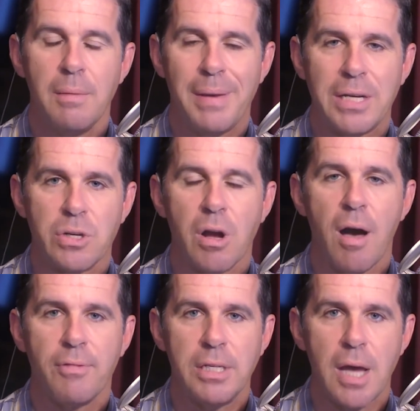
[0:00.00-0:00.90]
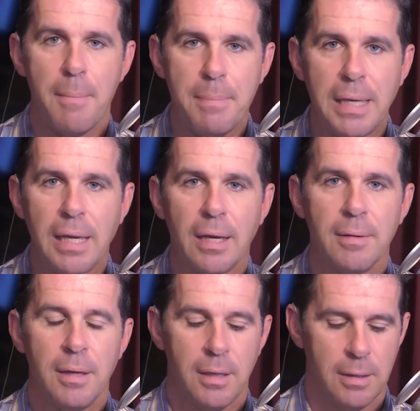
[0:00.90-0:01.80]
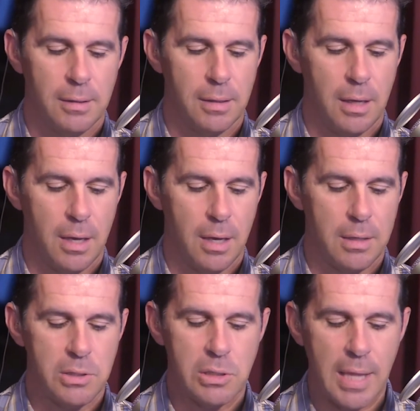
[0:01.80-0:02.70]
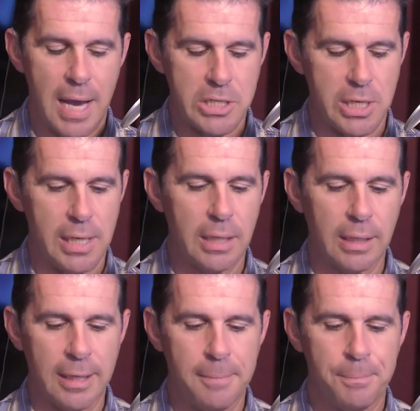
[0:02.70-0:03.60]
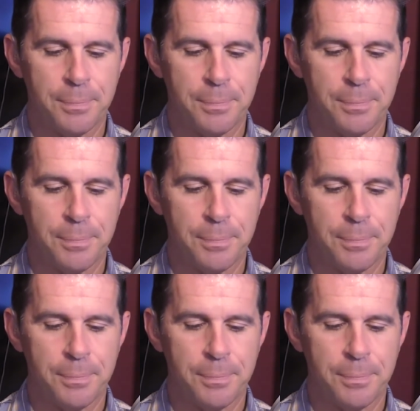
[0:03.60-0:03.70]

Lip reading: patrickcoffin.media/Italy.